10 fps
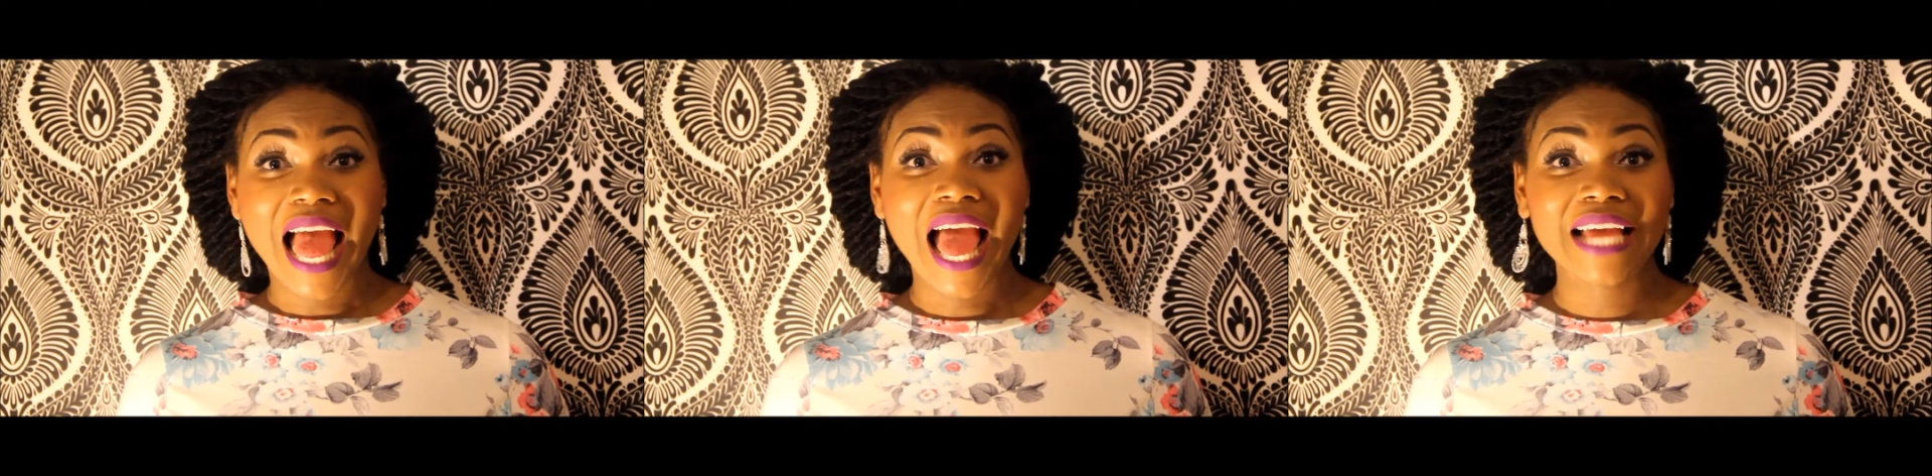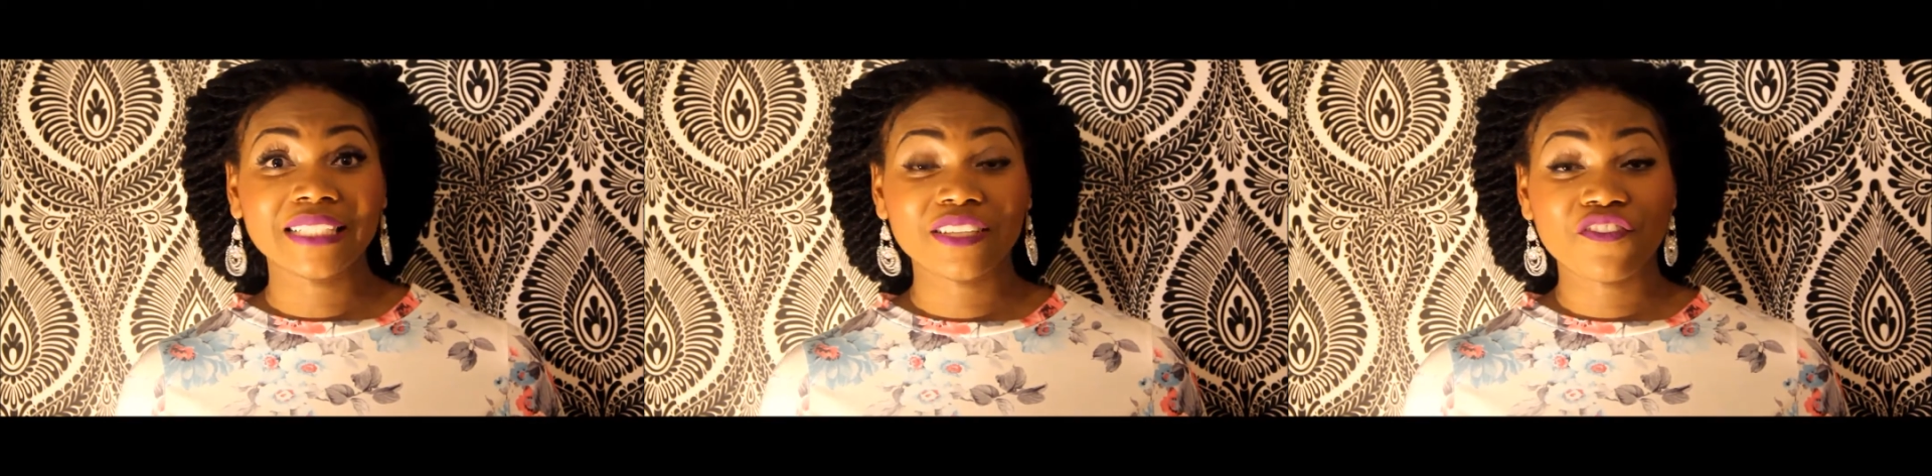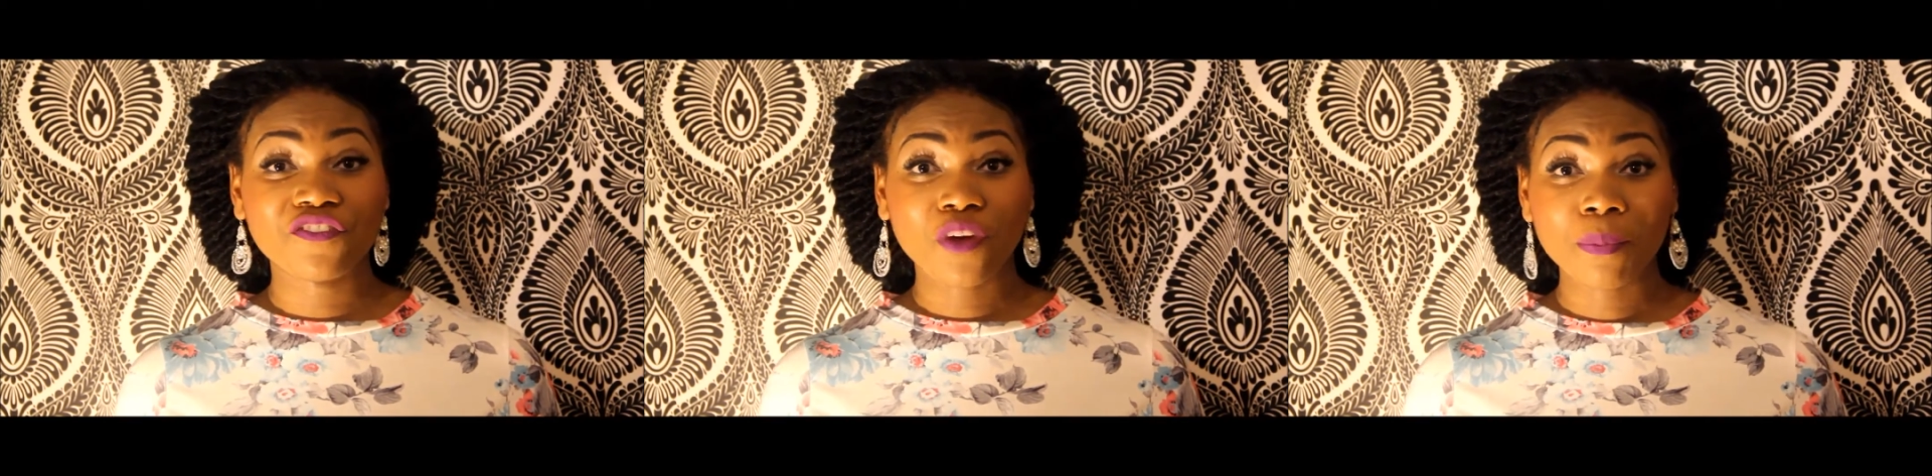and
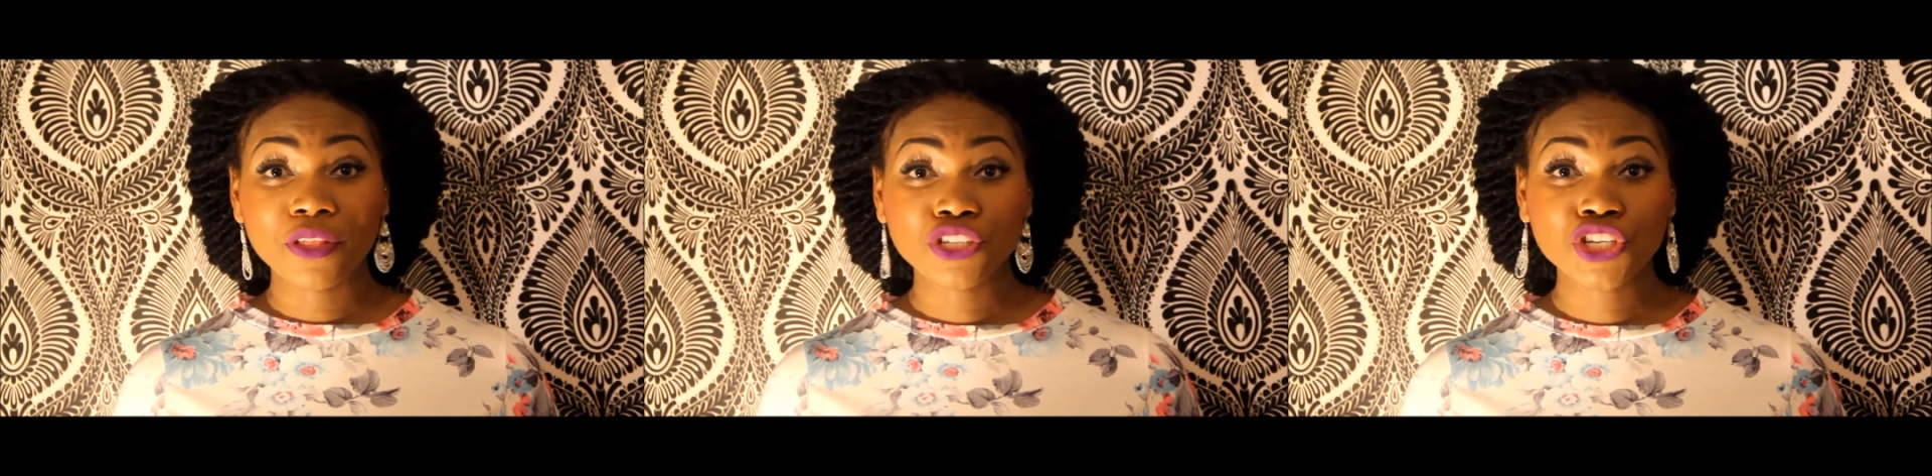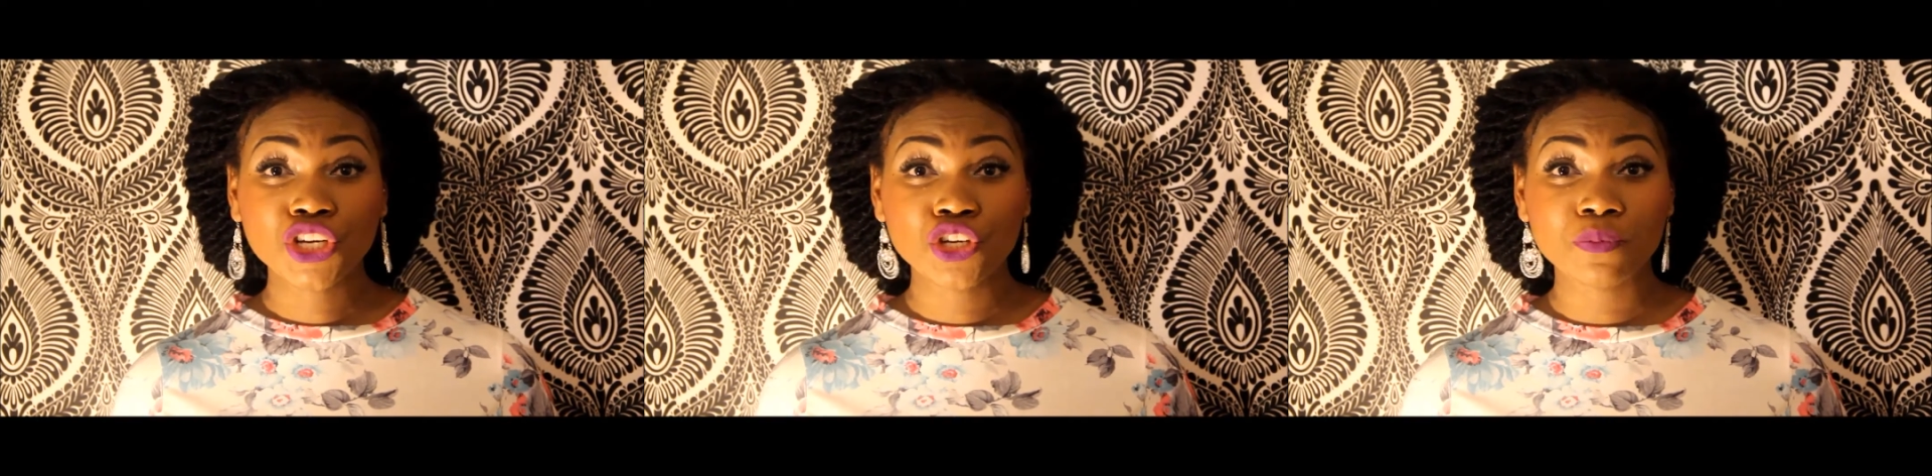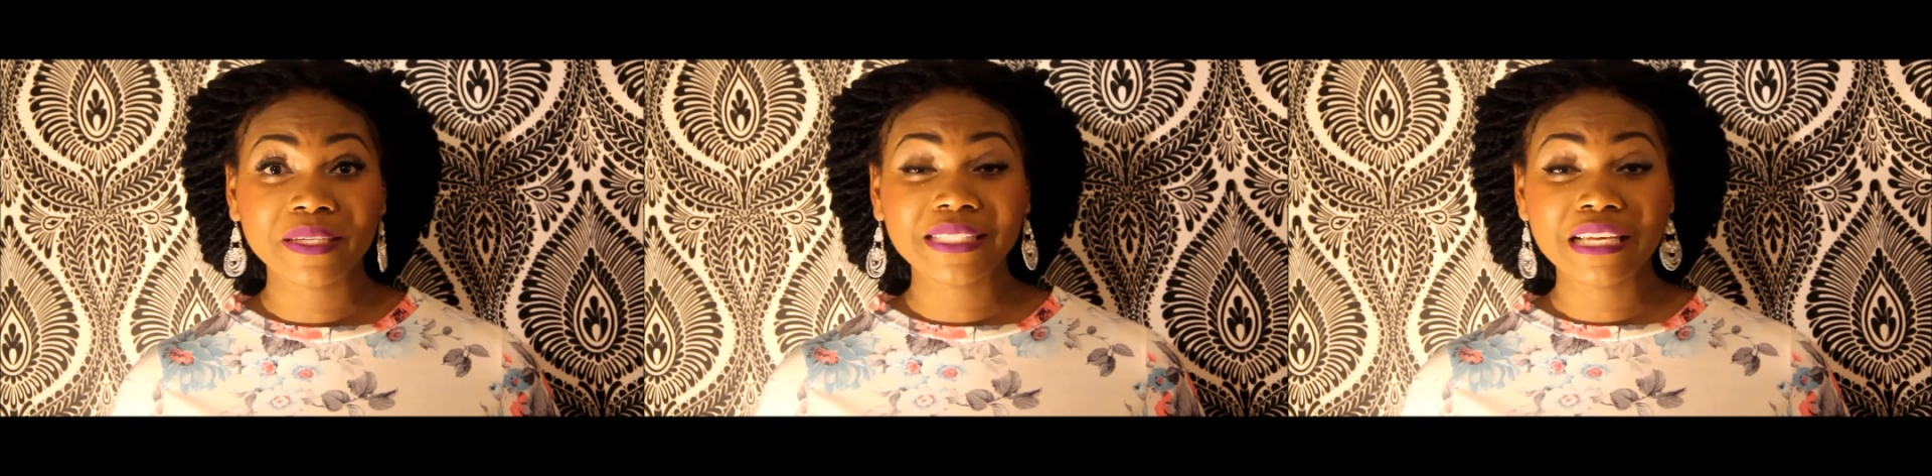from the
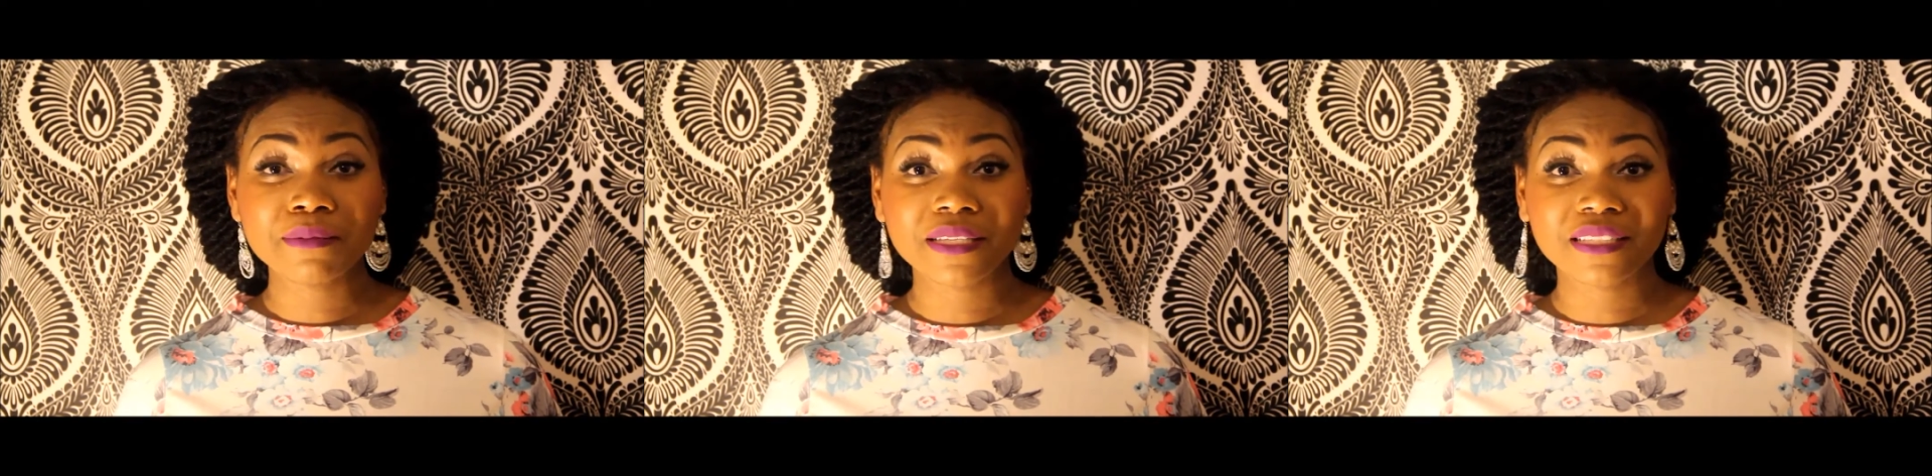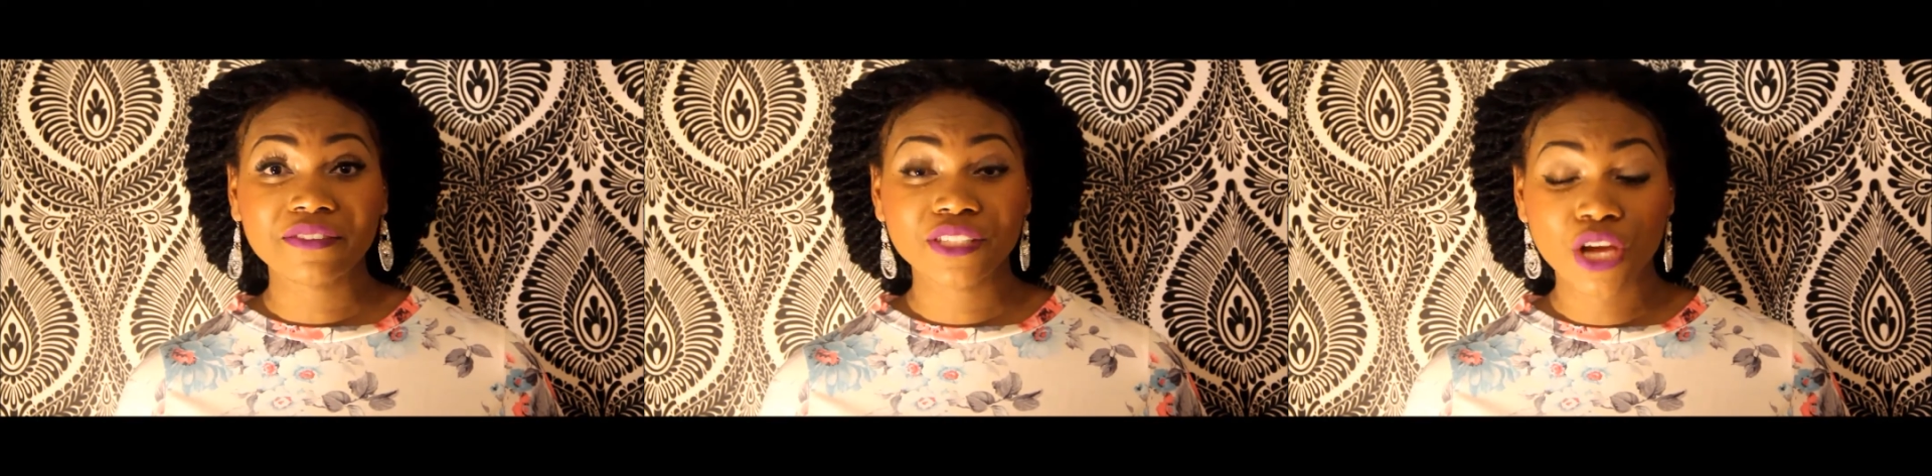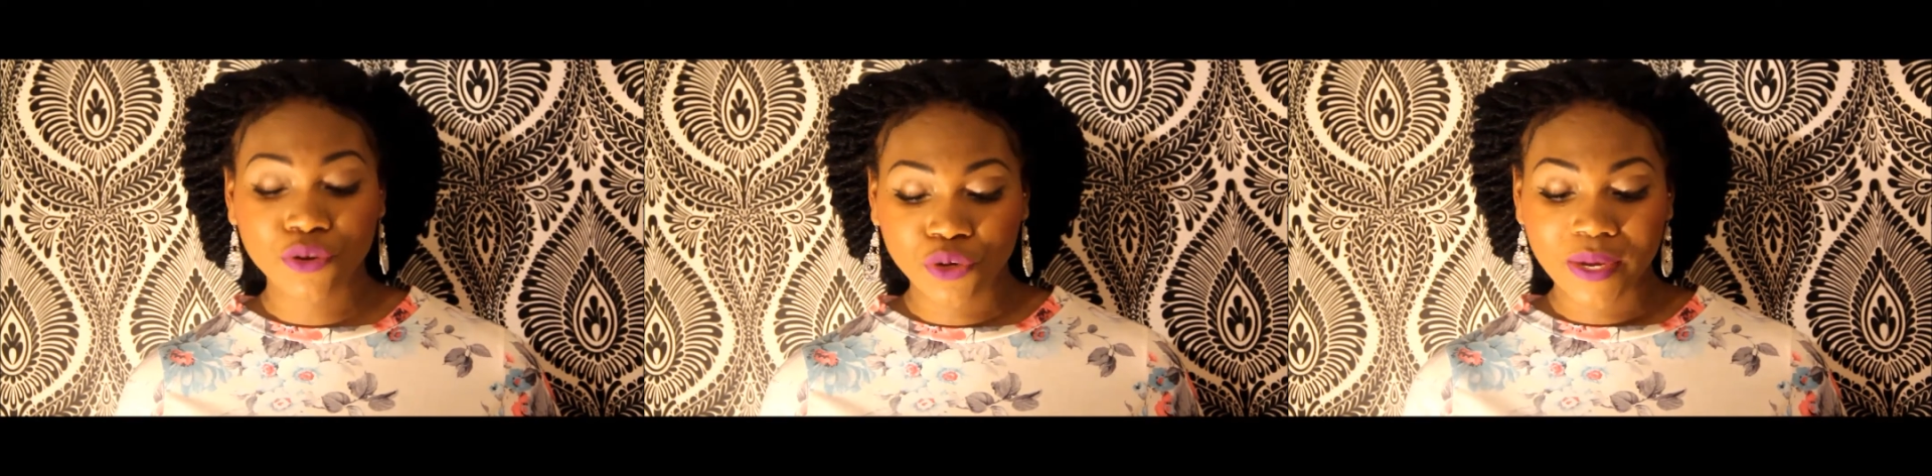tube it seems as if so you're